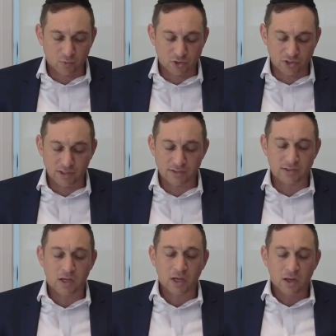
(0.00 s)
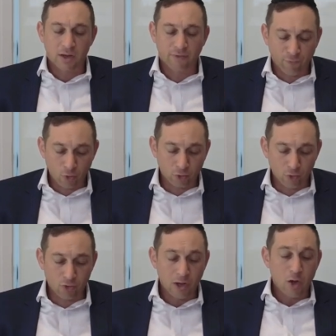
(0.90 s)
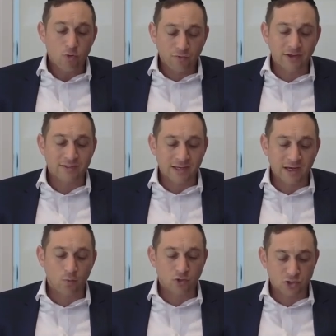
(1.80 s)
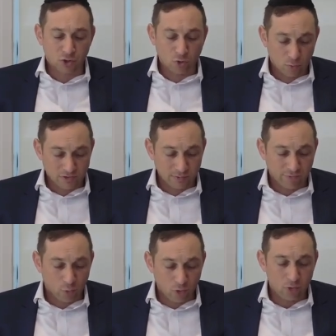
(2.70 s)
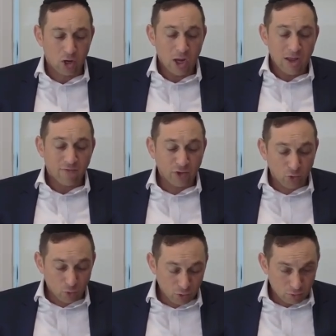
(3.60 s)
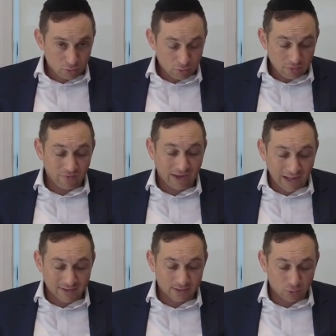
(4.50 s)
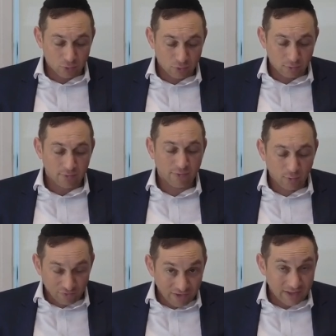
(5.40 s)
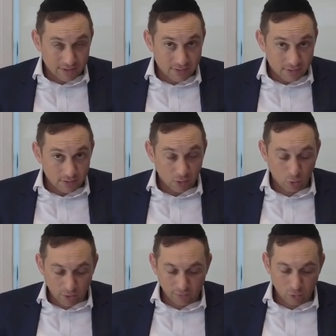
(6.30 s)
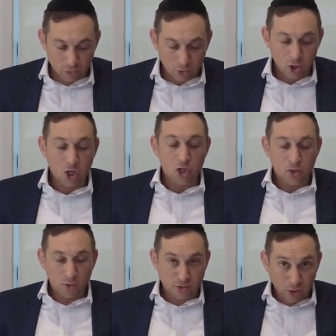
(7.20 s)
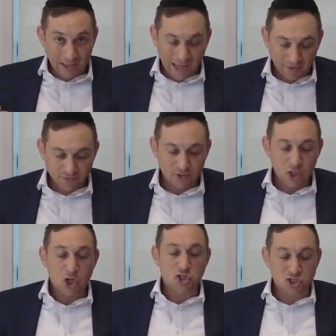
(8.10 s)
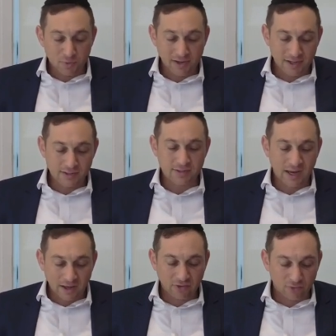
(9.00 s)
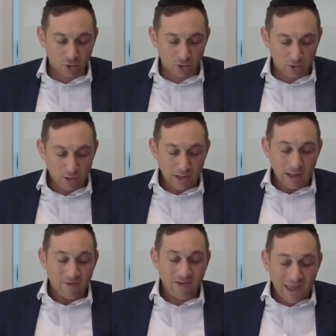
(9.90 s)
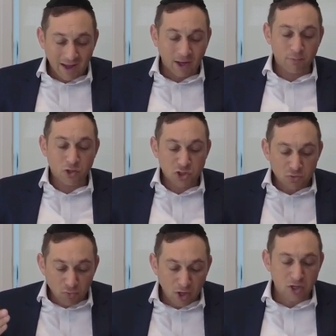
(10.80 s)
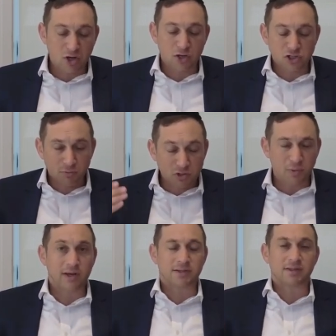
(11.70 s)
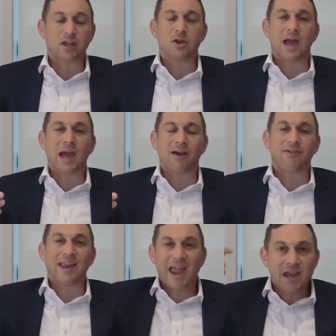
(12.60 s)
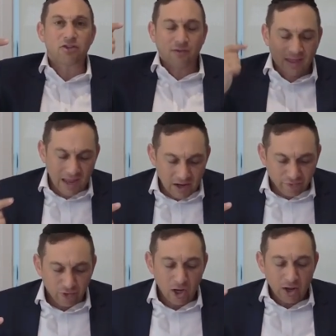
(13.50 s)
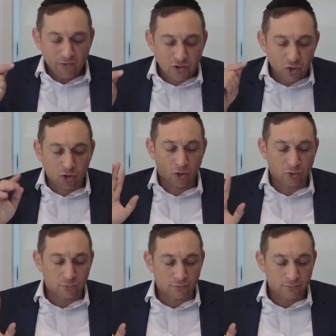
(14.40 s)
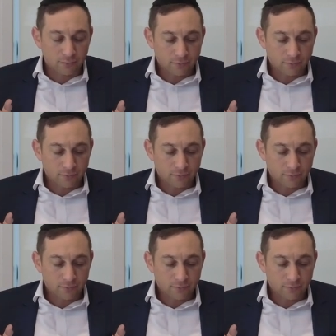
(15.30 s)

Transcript: which is a 4 look. Revi saying, which is a quarter, we said before. V'lug, look. The V'revis, a quarter of a look. That's all halves. Shrinis, a eighth of a look. lug. V'echad b'shmoyna sheb'shrinis. And then you have an eighth of an eighth. V'zok kartuf.